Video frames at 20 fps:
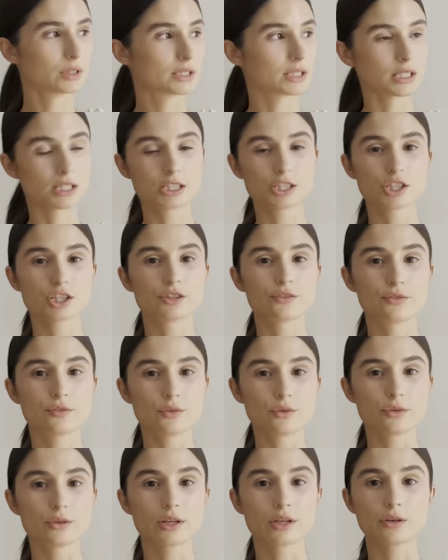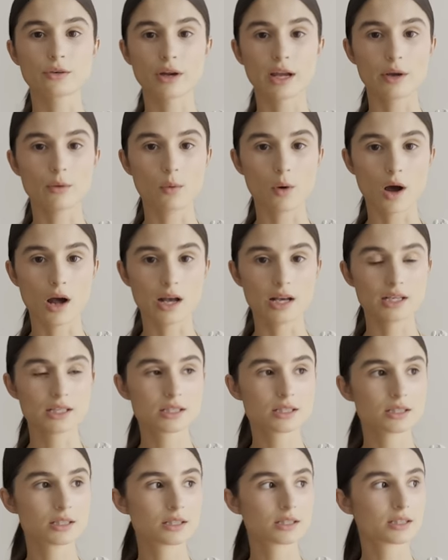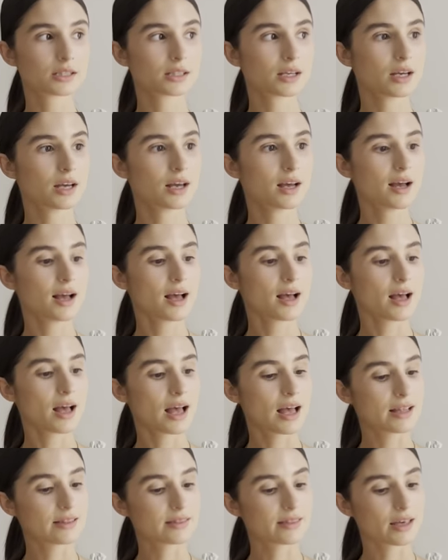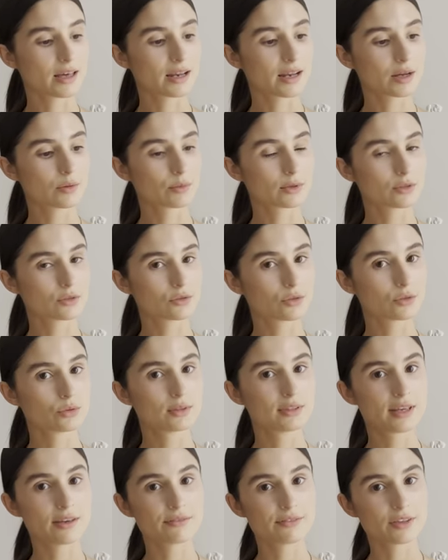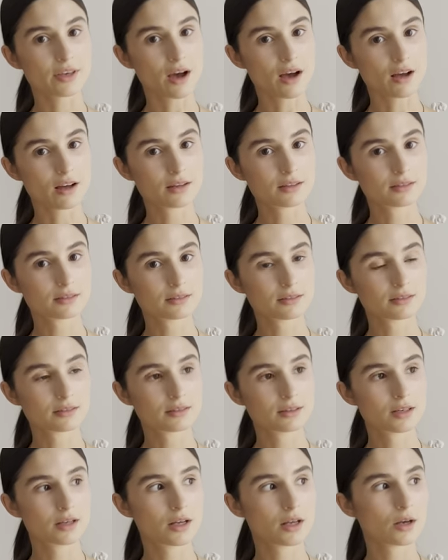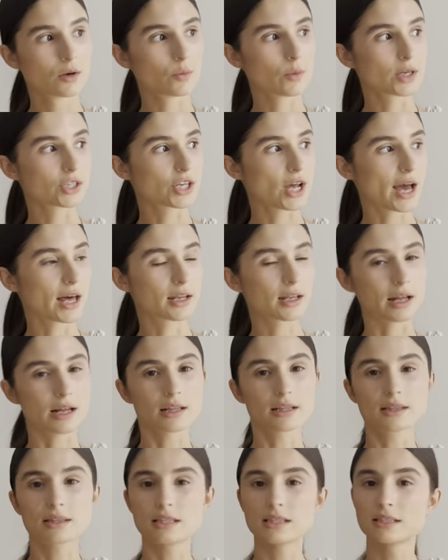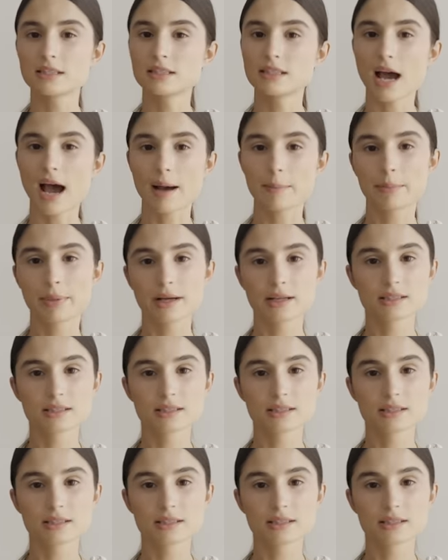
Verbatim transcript: delicious food and great wines. And then I went to Deviant, which had like these tapa